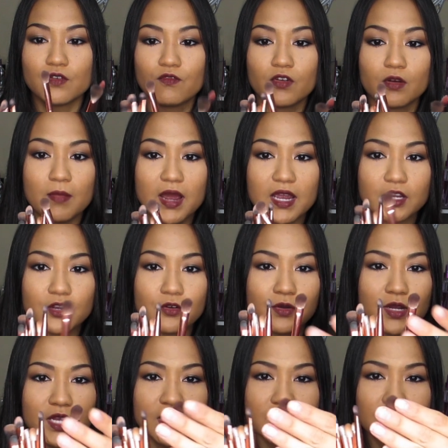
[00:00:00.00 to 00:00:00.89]
it for my
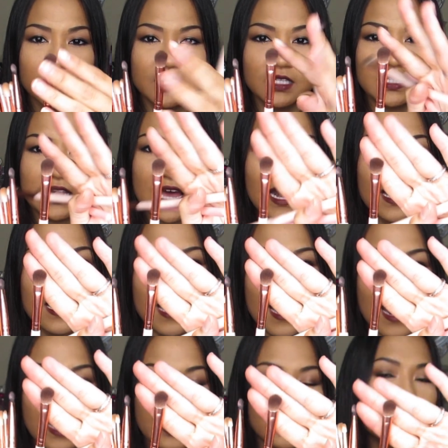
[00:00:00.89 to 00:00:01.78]
crease because it's at an
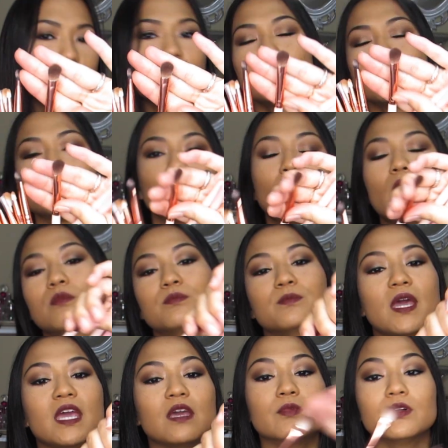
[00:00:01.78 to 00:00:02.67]
angle, so
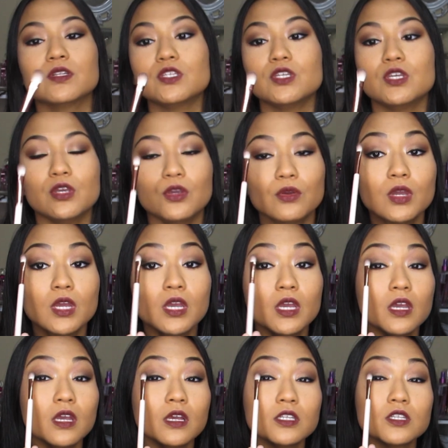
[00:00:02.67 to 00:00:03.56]
I'm able to
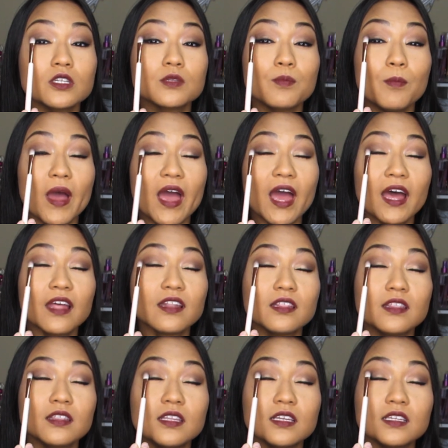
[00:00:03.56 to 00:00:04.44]
just pat
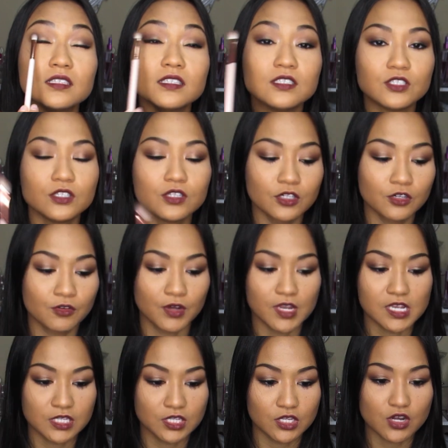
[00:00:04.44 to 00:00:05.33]
this into the
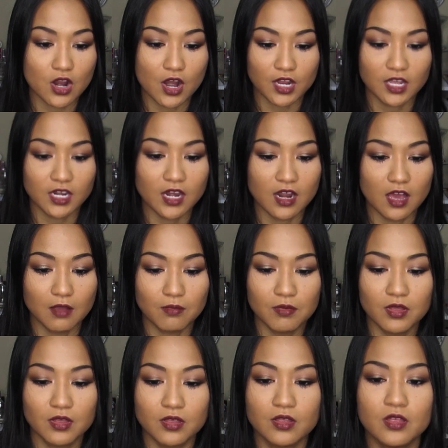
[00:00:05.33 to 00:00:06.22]
crease to darken it up.
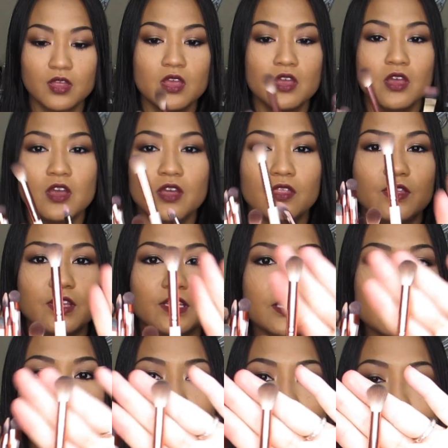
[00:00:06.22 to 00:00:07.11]
This is a